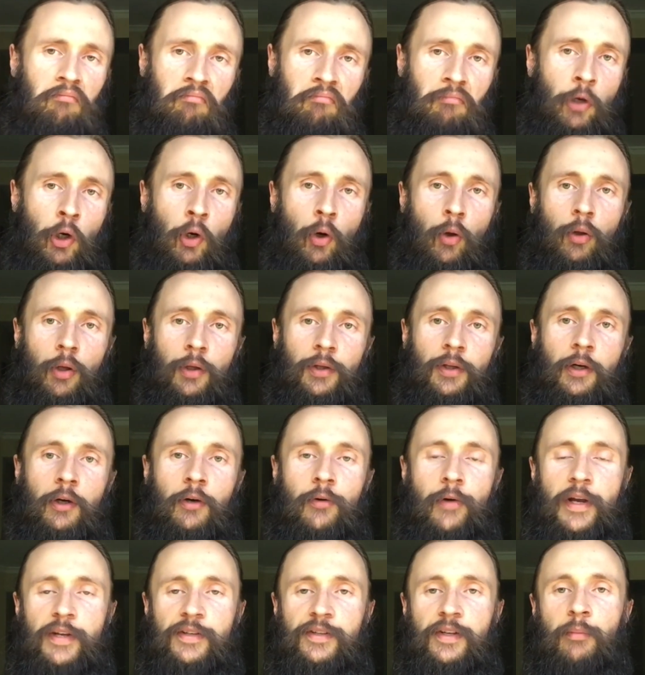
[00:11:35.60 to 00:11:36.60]
call it a
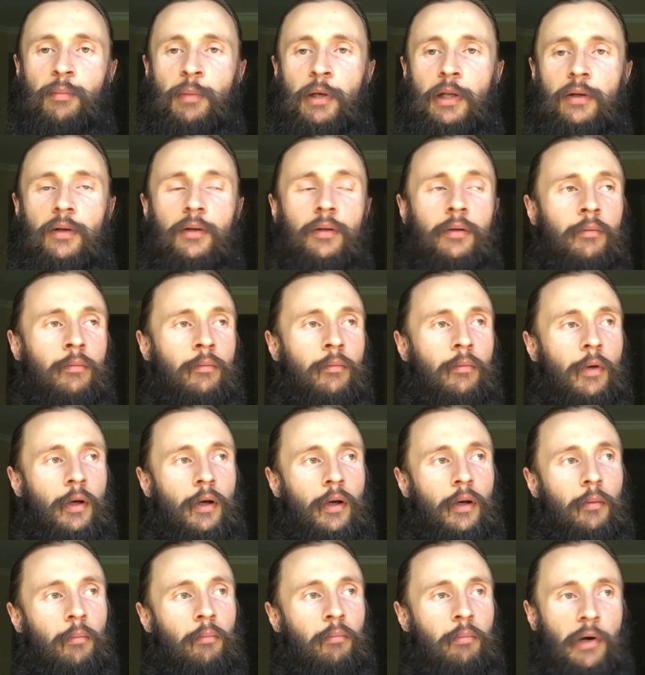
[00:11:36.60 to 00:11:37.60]
crazy opinion,
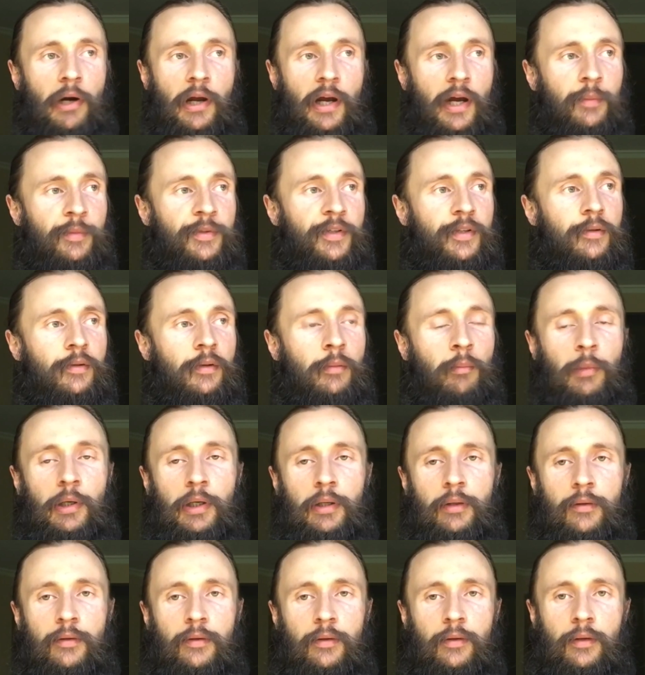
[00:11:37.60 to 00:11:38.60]
perhaps,
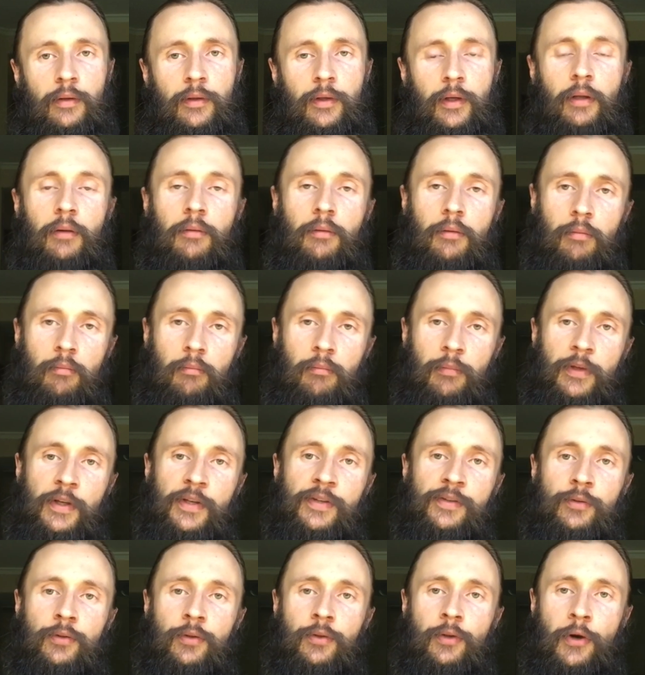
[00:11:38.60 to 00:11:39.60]
but that
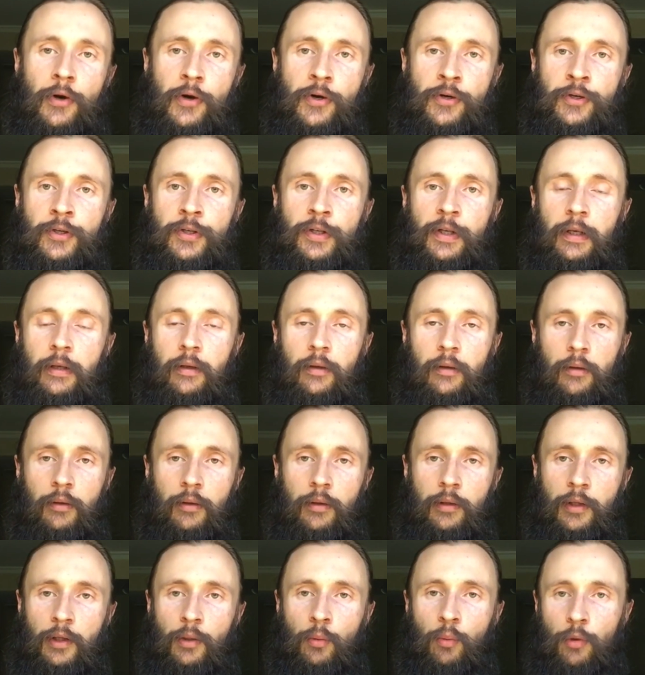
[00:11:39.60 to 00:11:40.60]
this drishti
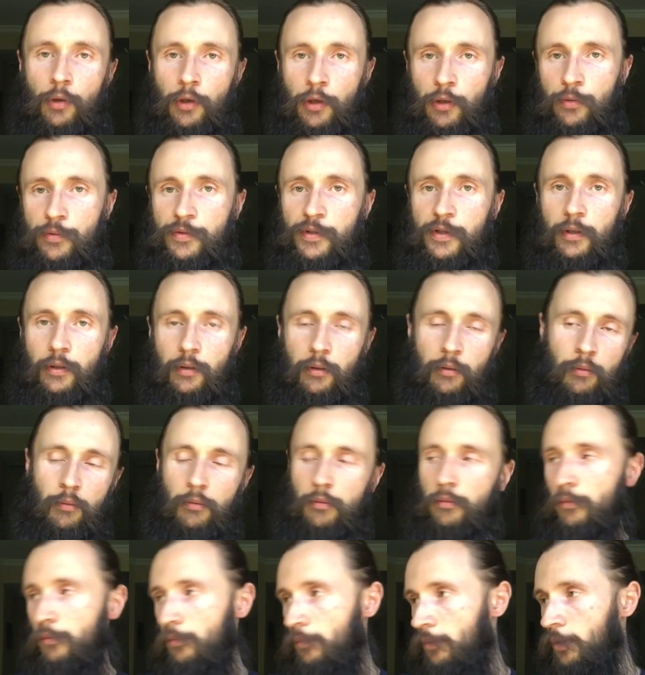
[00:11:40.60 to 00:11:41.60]
that we're using,
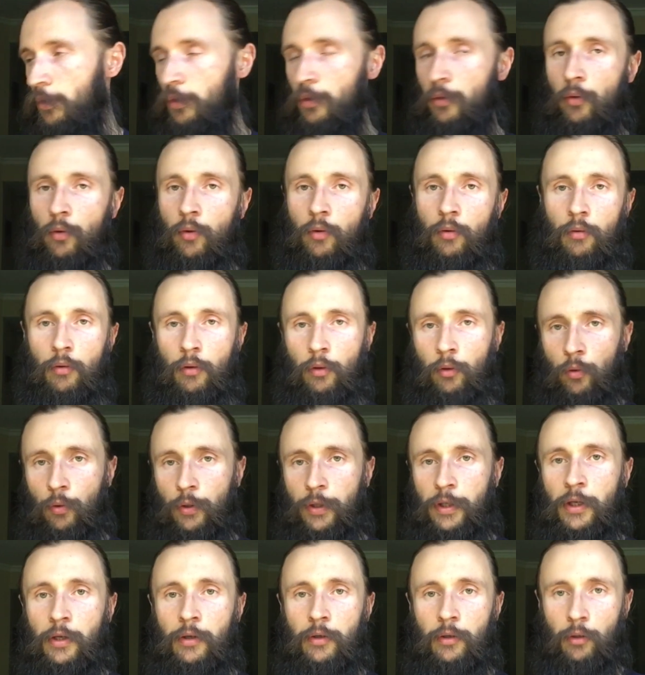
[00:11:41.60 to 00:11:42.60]
you know, look
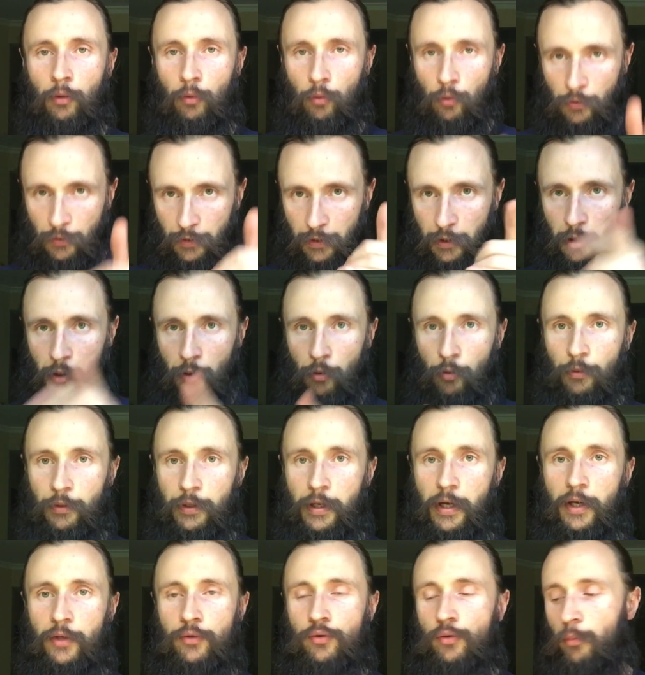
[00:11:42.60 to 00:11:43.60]
here, look there on
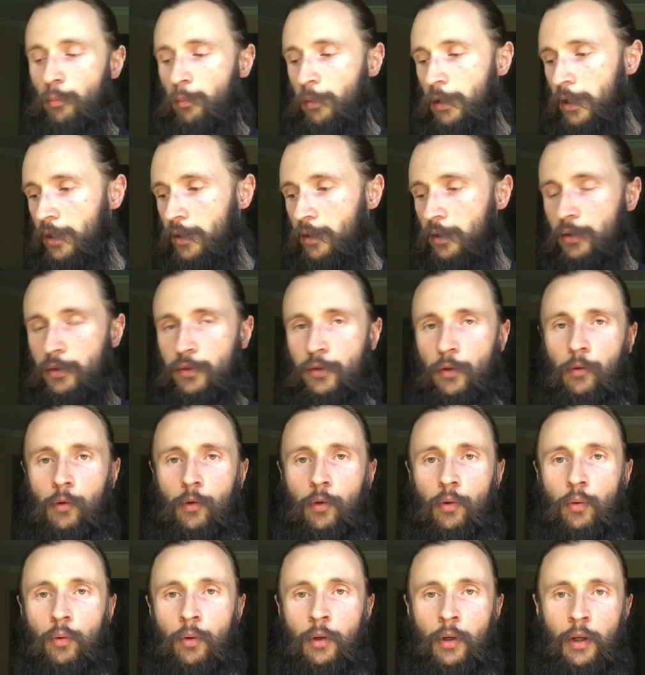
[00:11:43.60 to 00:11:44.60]
the actual body,
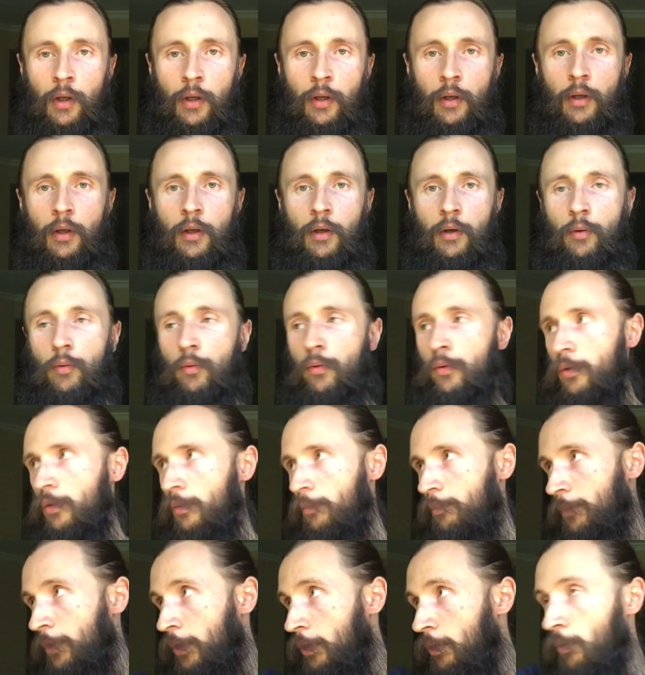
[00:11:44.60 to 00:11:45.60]
toe,
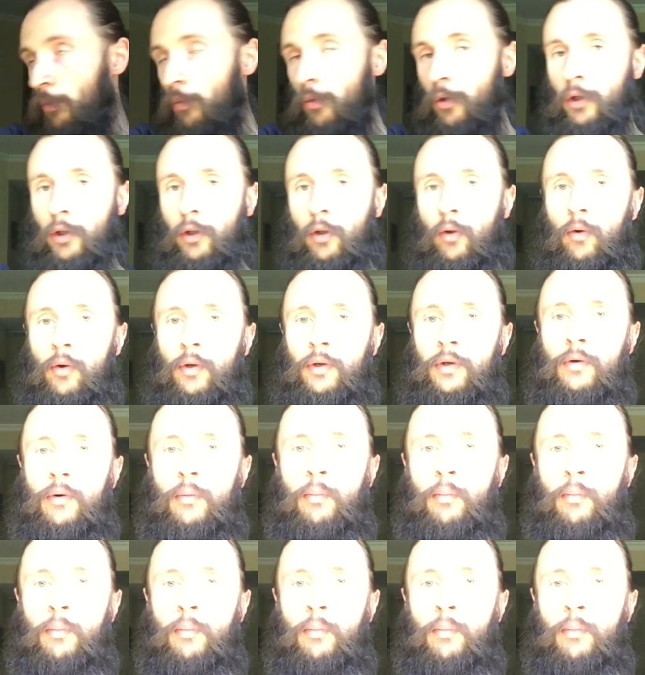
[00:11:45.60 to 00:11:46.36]
or, you know, along your